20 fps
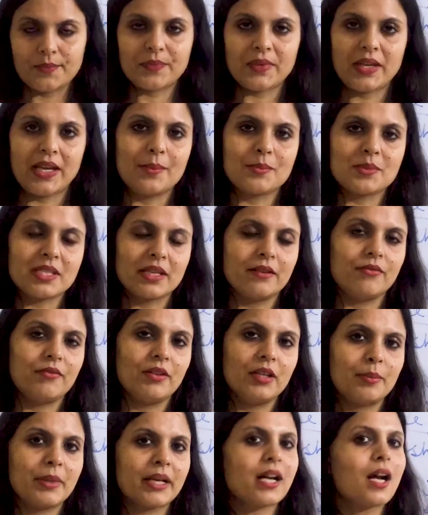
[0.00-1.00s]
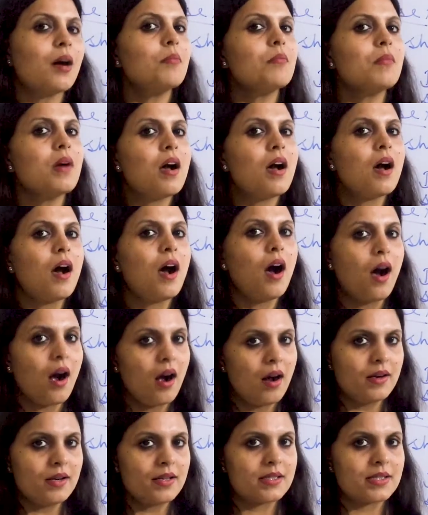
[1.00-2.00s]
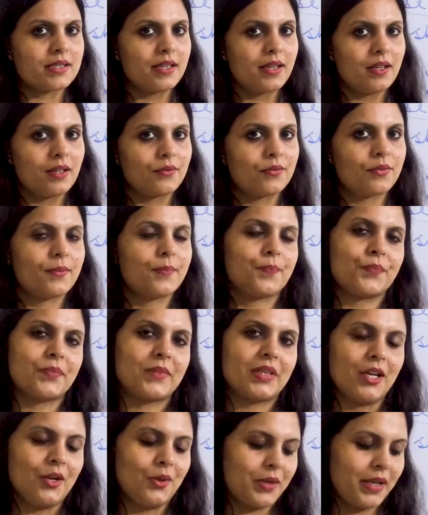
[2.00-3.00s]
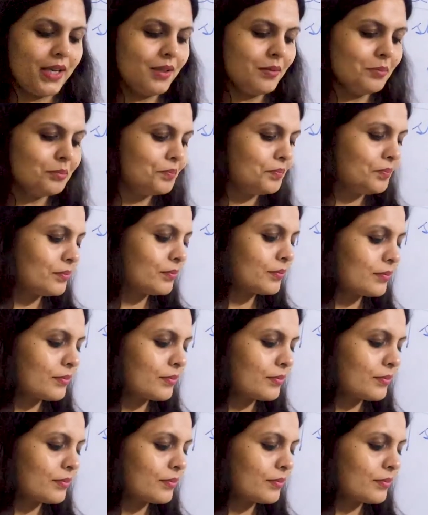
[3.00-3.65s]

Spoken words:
Himself will become herself. Okay?